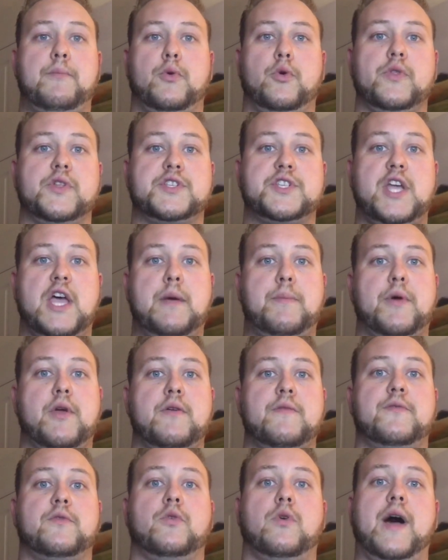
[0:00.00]
bought the
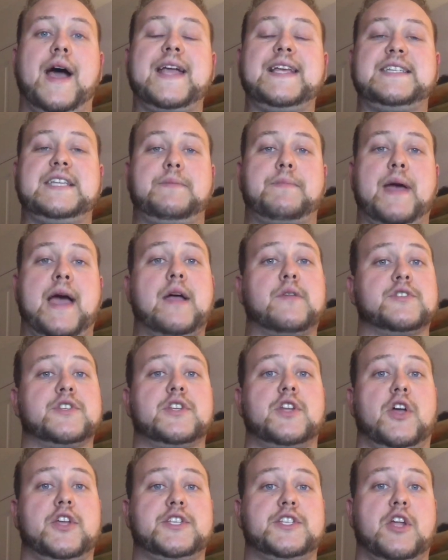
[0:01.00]
turbo for £80
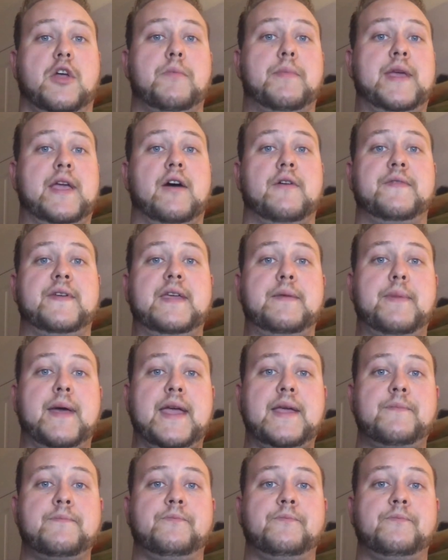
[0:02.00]
and 99p off eBay.